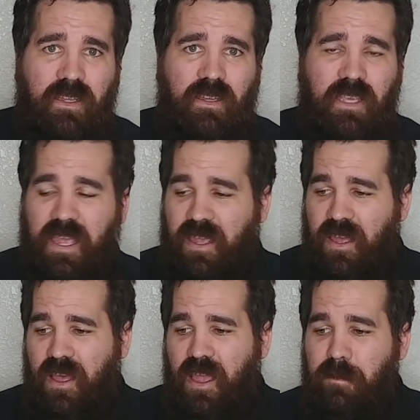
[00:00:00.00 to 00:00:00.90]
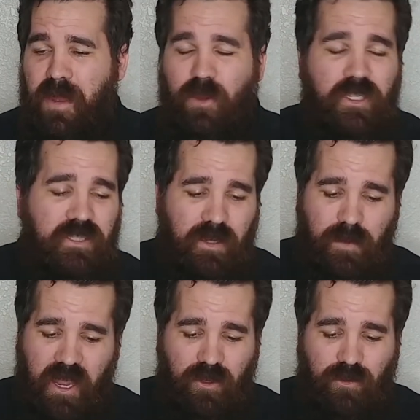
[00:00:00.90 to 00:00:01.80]
Okay? In my recent, in
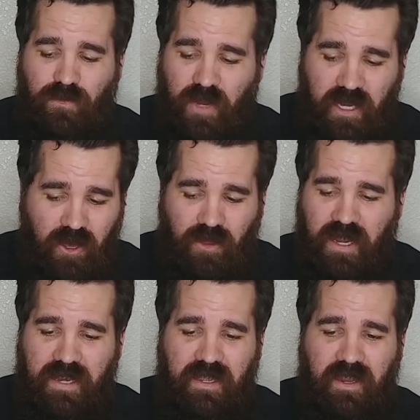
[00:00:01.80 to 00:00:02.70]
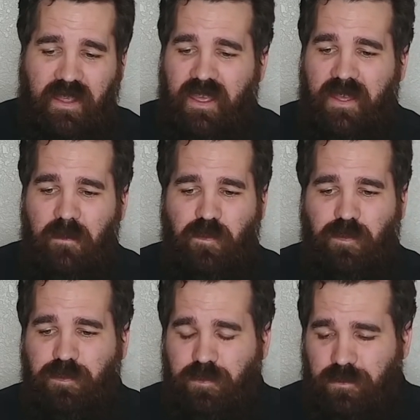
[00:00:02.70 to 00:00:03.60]
my other video that I did,
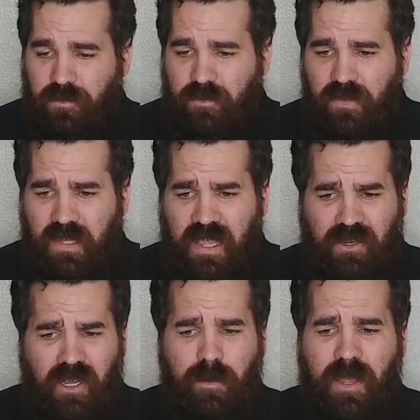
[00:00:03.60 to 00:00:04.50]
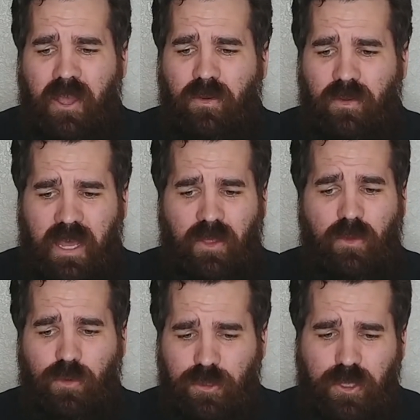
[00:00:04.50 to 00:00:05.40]
I talk about how the
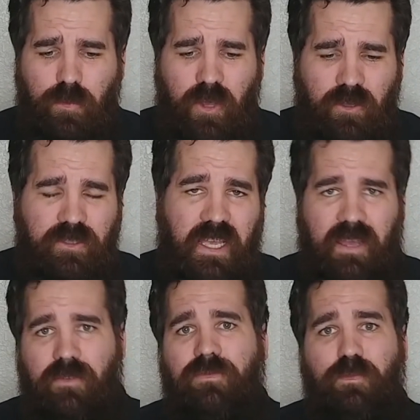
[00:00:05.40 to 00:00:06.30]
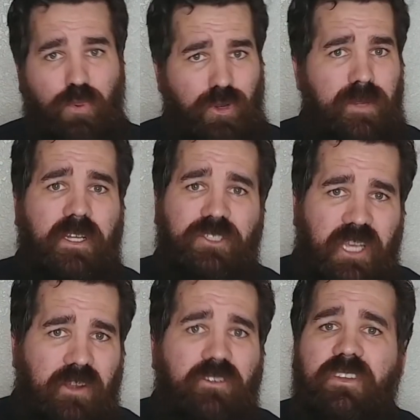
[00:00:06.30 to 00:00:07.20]
Russo brothers have pretty much
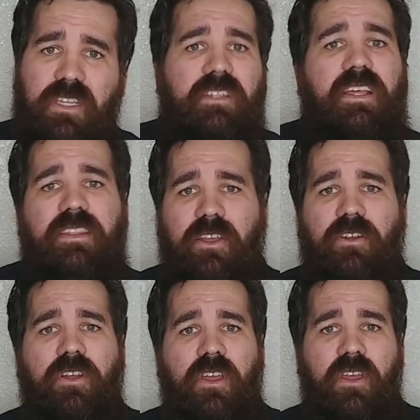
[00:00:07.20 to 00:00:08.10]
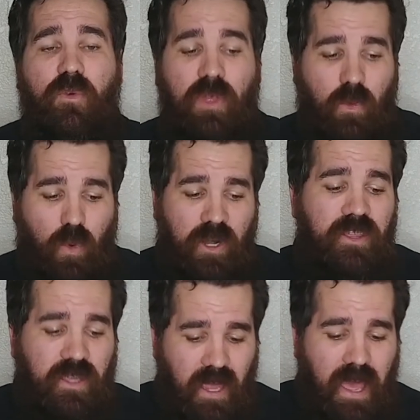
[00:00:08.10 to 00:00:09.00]
guaranteed that they're that one of
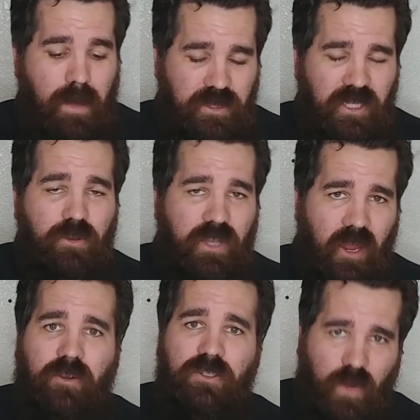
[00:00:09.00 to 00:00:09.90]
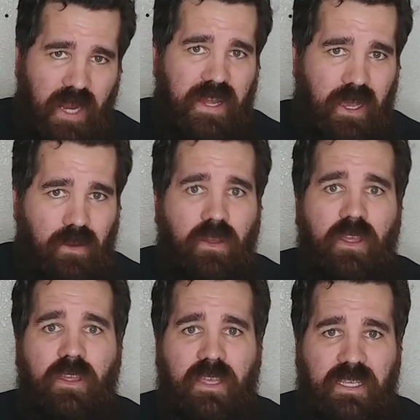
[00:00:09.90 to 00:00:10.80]
the MCU characters right now
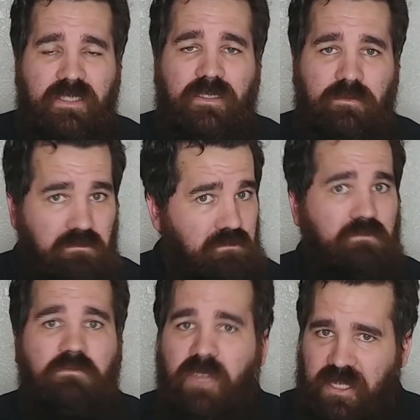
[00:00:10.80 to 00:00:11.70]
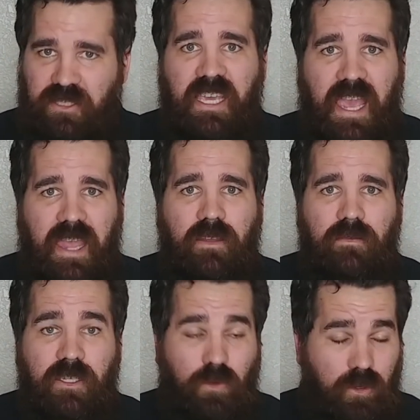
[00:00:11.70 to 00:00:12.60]
is is gay
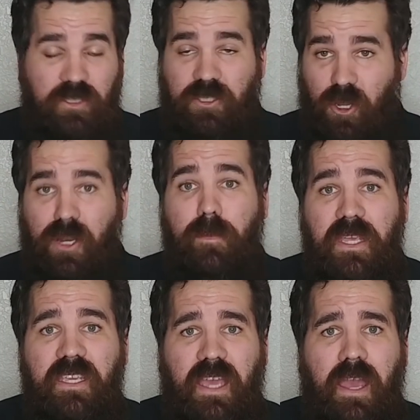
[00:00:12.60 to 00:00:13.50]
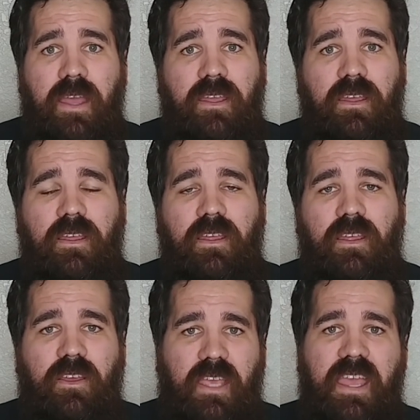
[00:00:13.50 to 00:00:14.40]
or is gonna be gay.
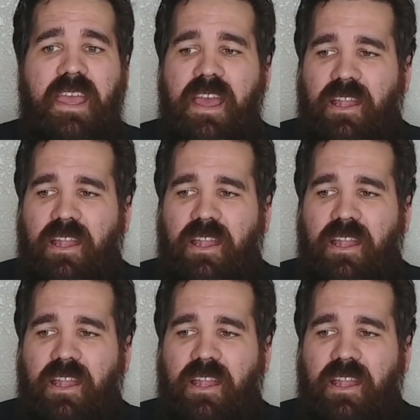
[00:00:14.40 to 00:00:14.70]
Okay,